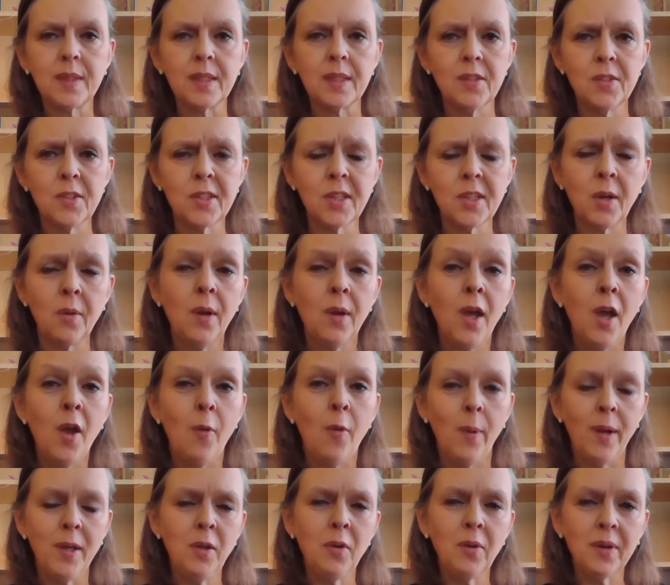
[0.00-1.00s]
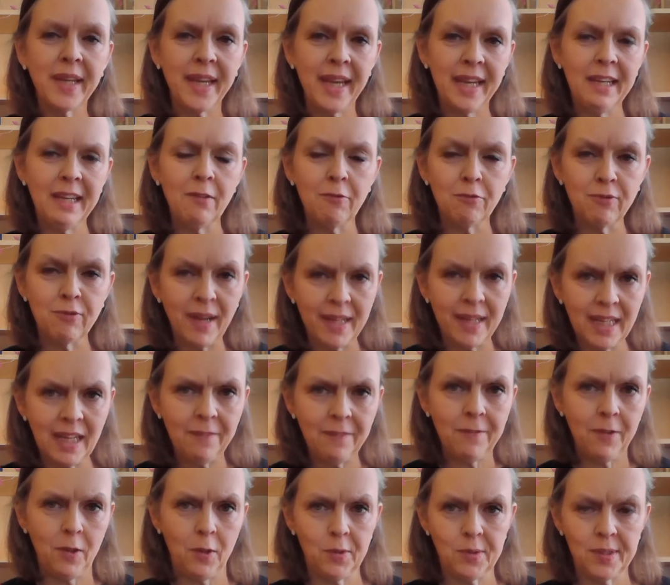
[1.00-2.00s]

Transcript: So when you're getting ready for your